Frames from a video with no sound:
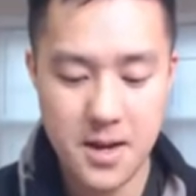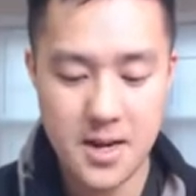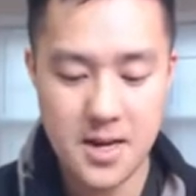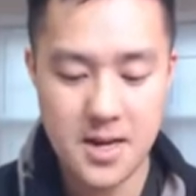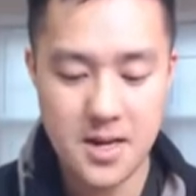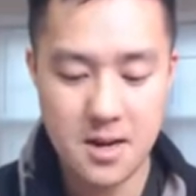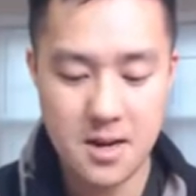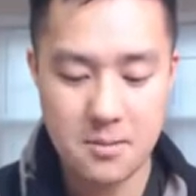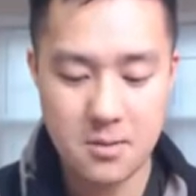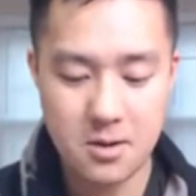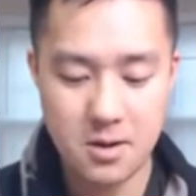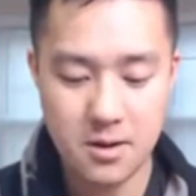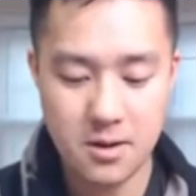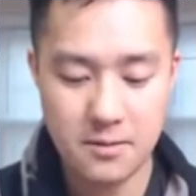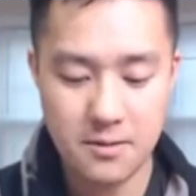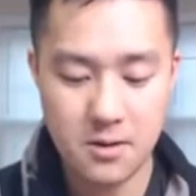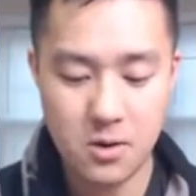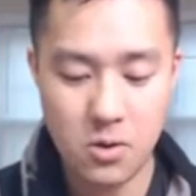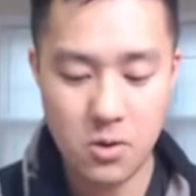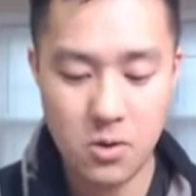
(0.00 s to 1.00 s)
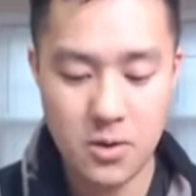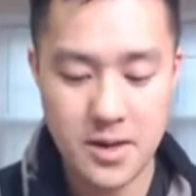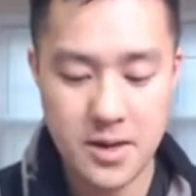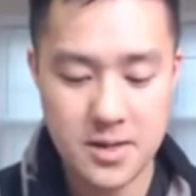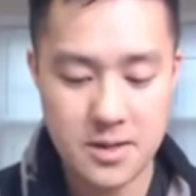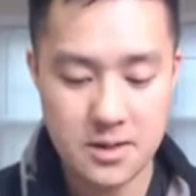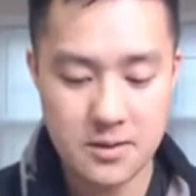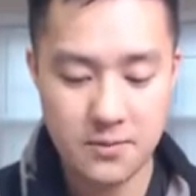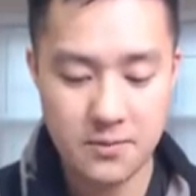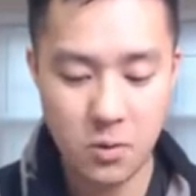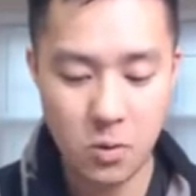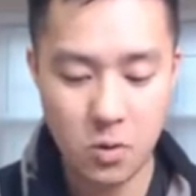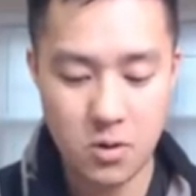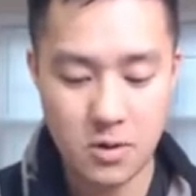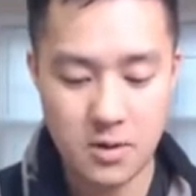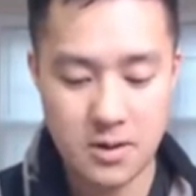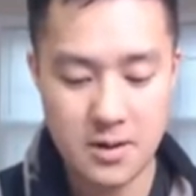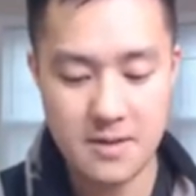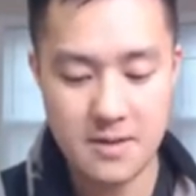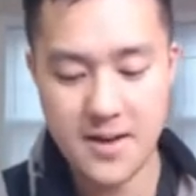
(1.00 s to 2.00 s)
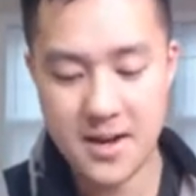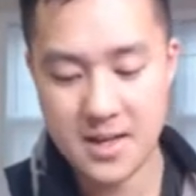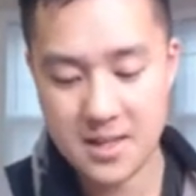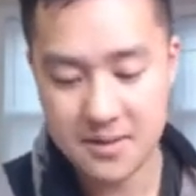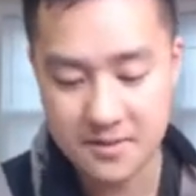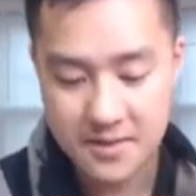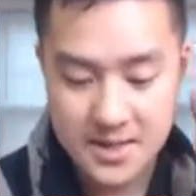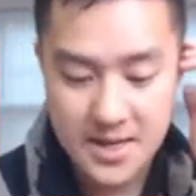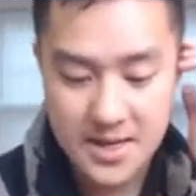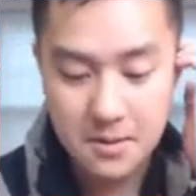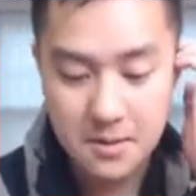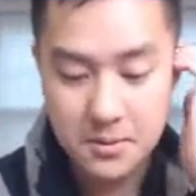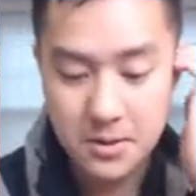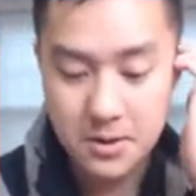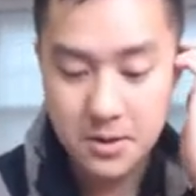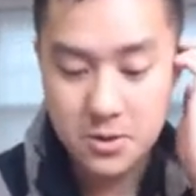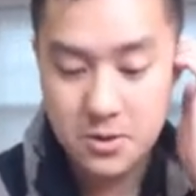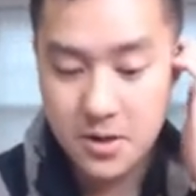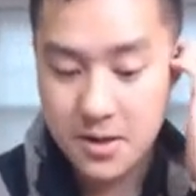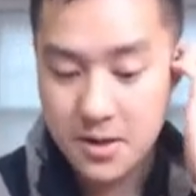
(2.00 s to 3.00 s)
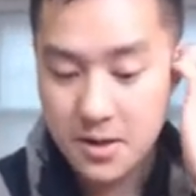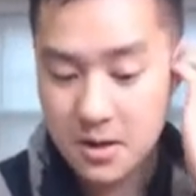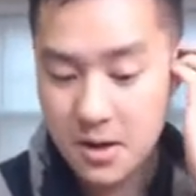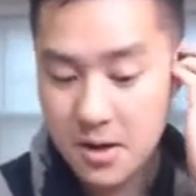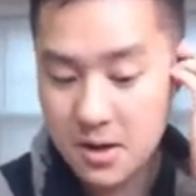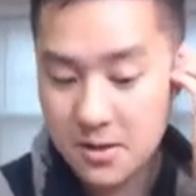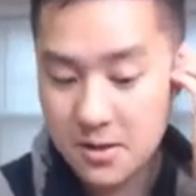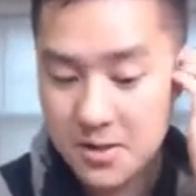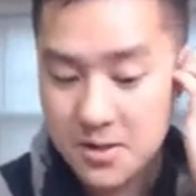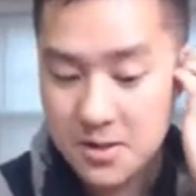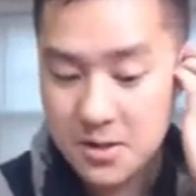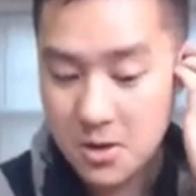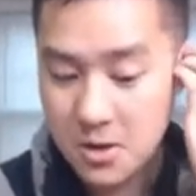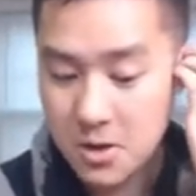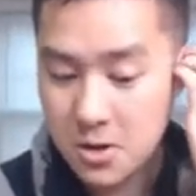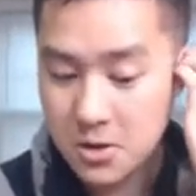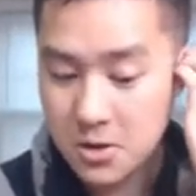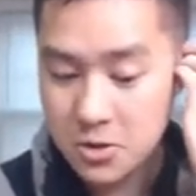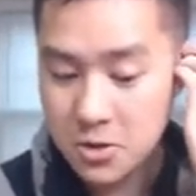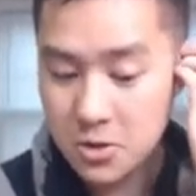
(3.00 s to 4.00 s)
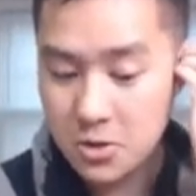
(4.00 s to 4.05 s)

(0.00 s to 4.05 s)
any number of coins for the effect of attack ability trainer card this turn,